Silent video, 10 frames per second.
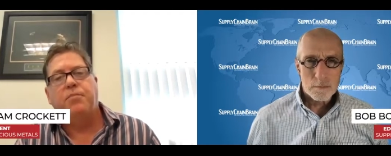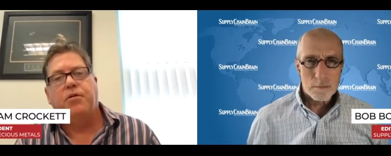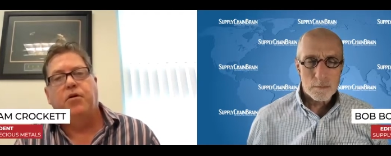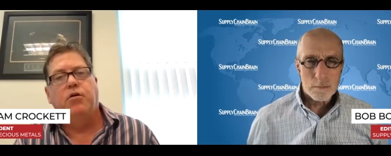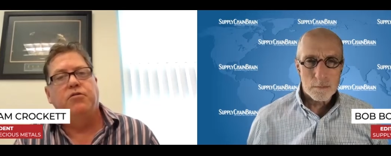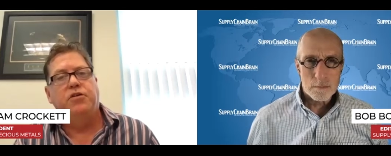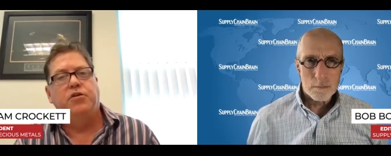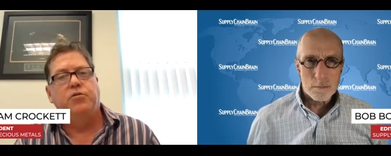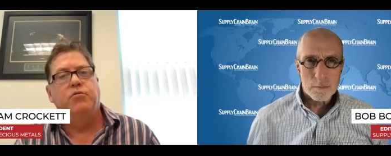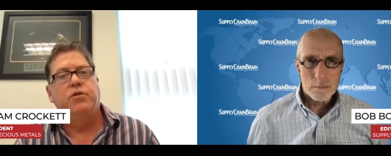Speaker 1: up a whole
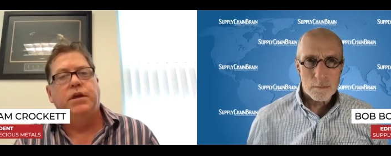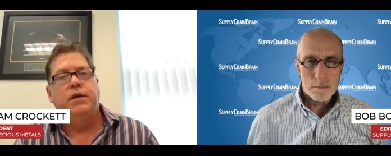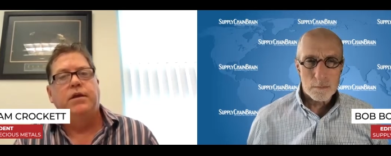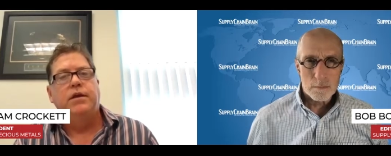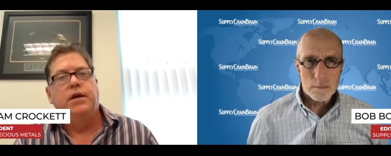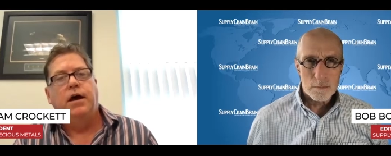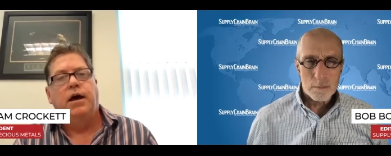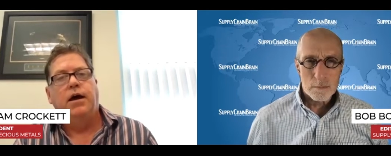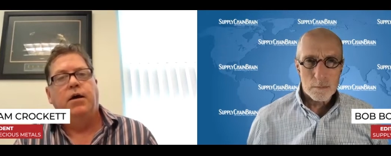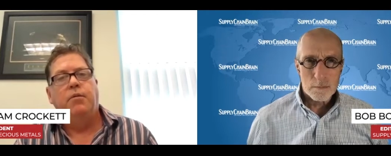new
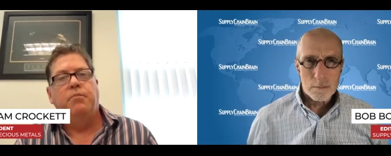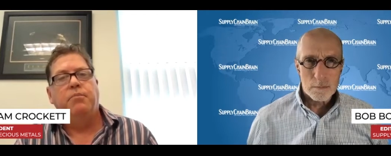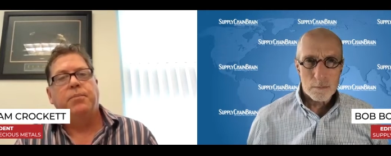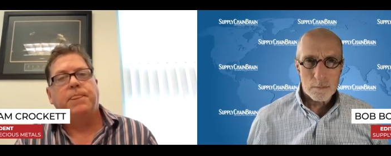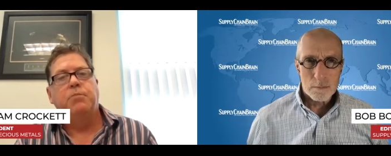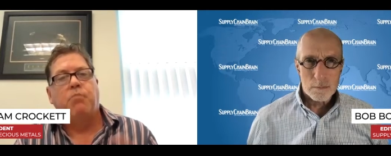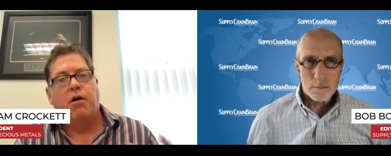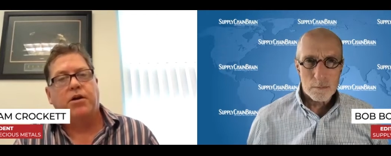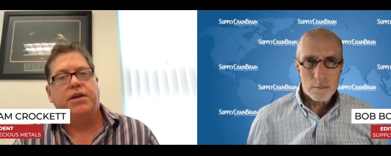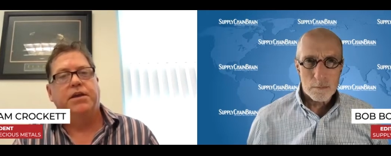um,
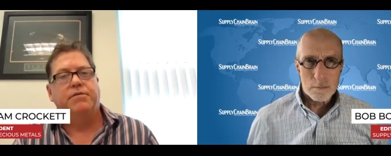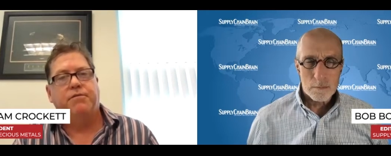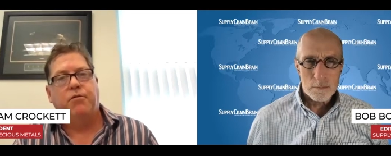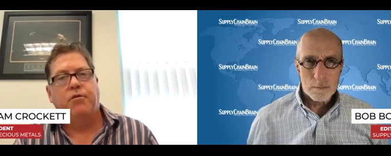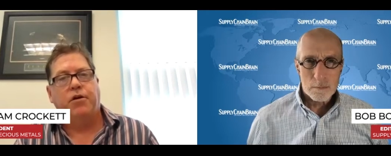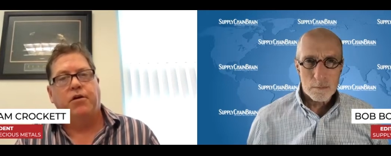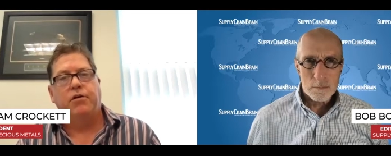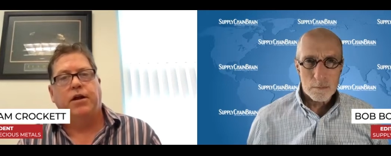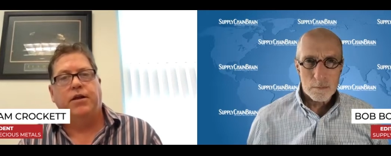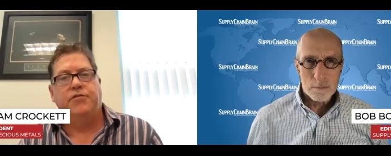market
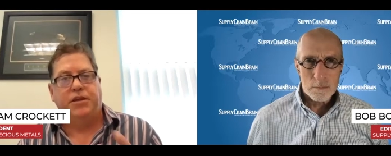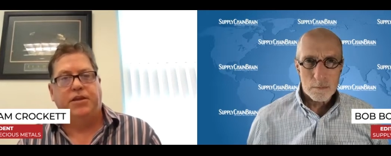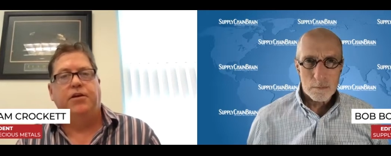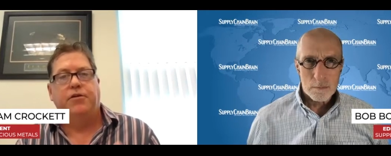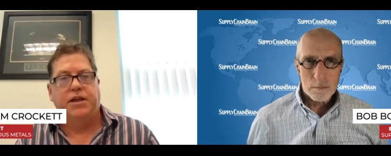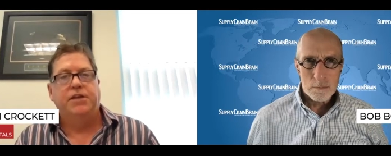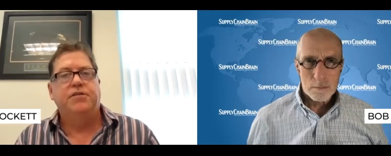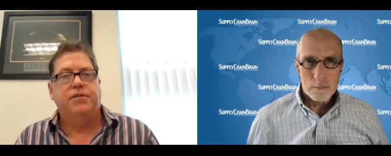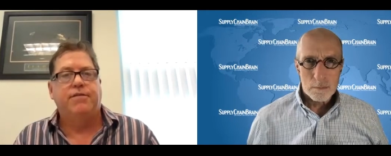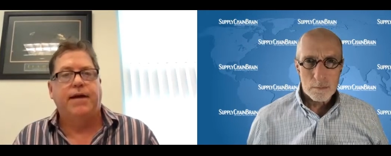for uh, security
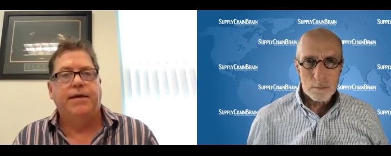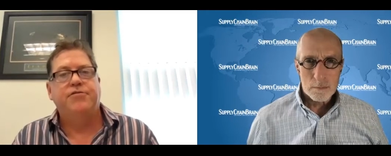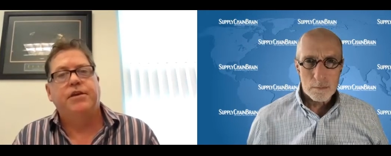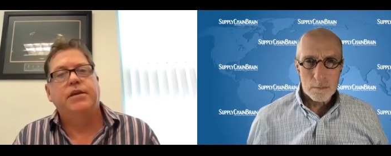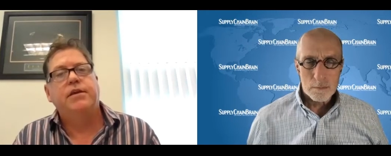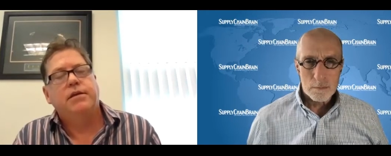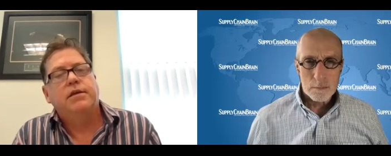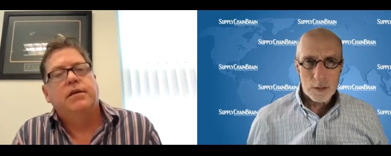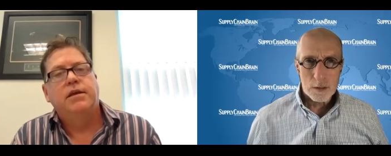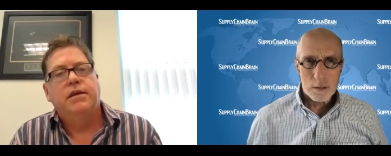into the five G.
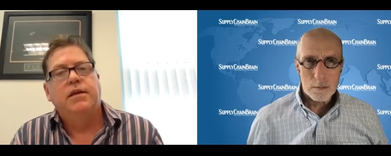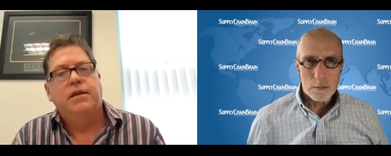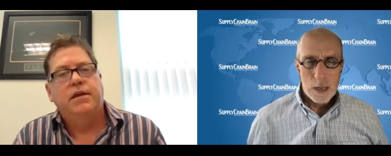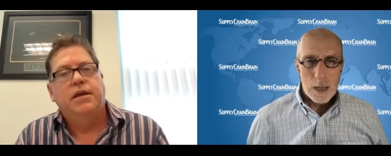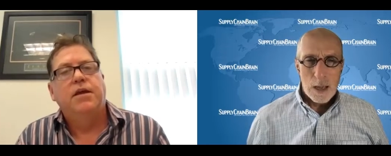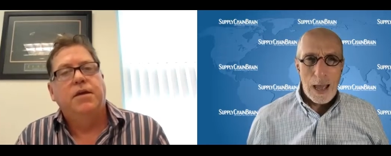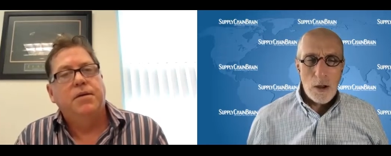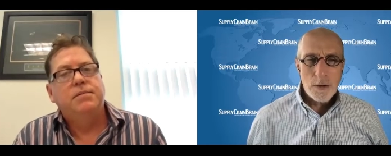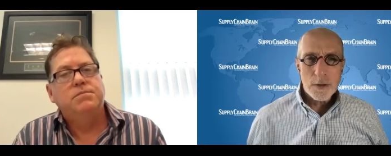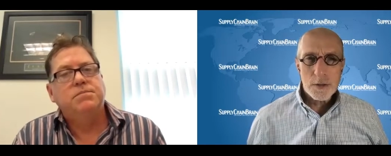
Speaker 2: Yeah.
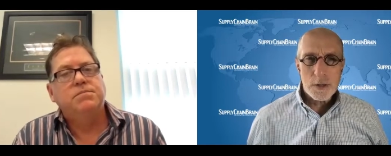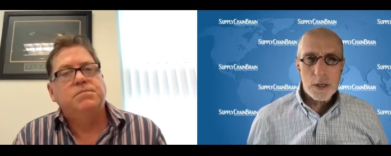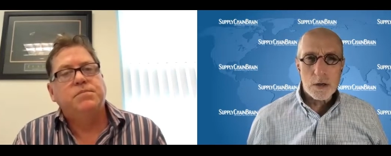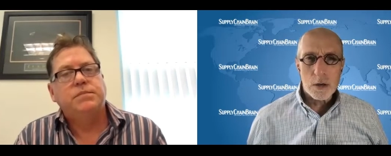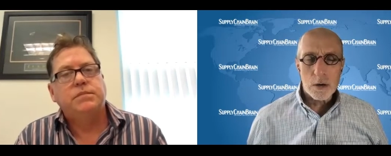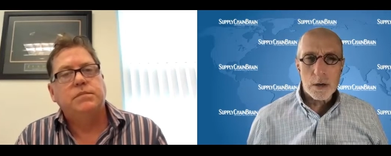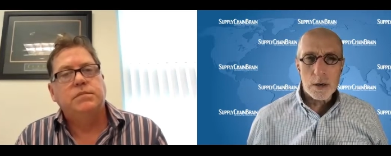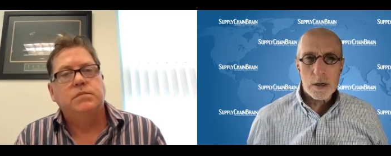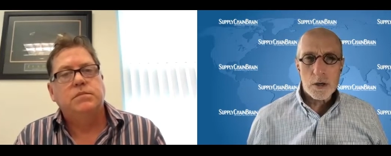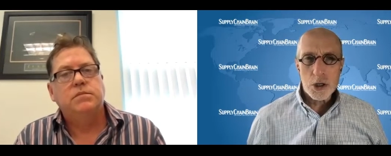How does the
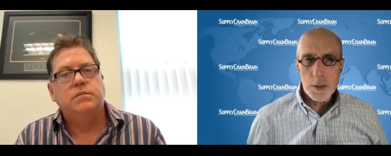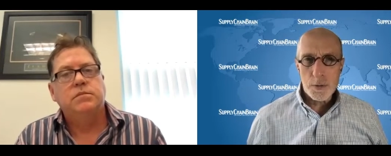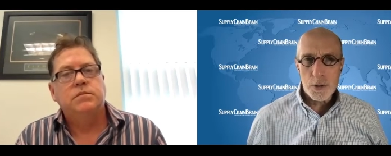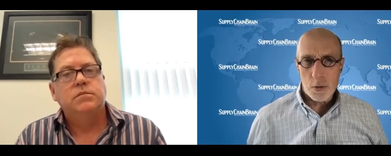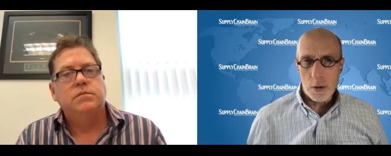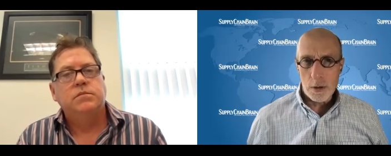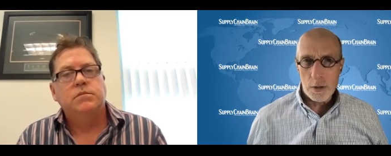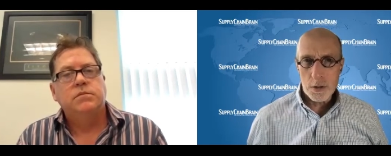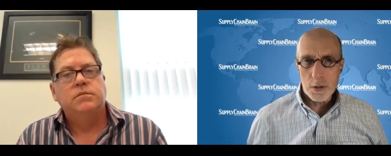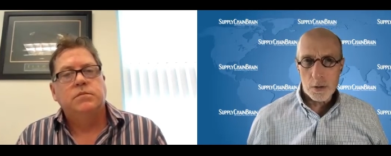current chip
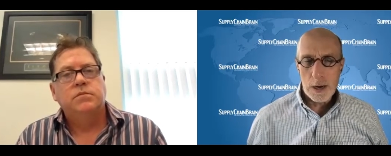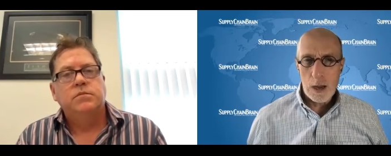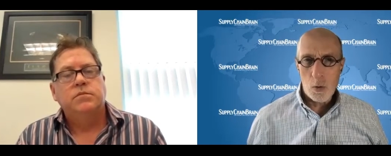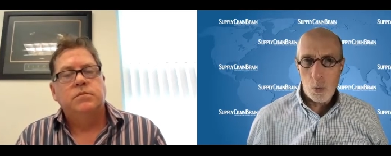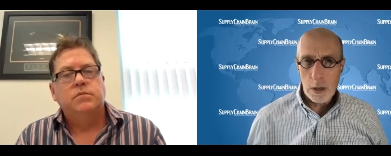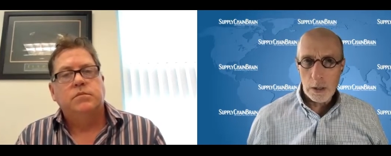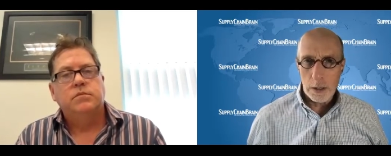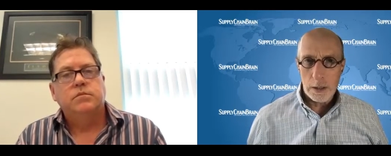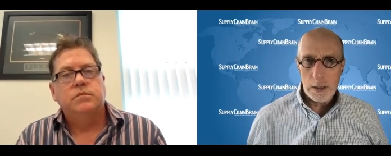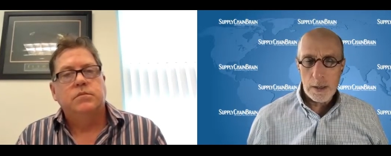shortage, or how will
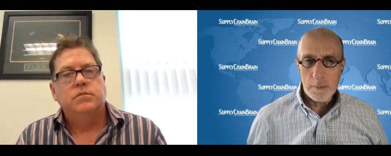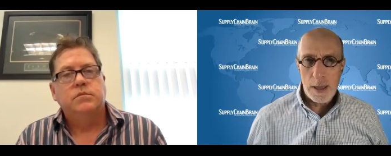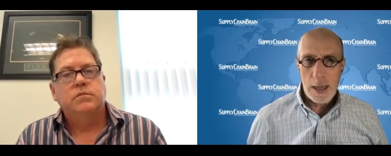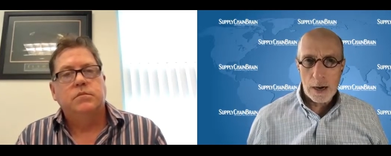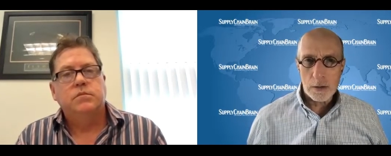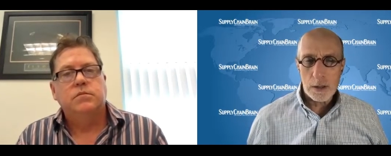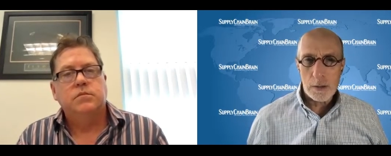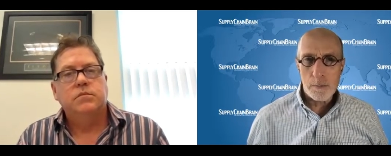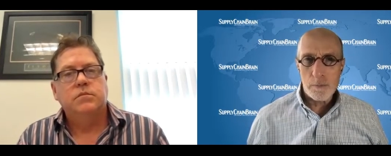it impact the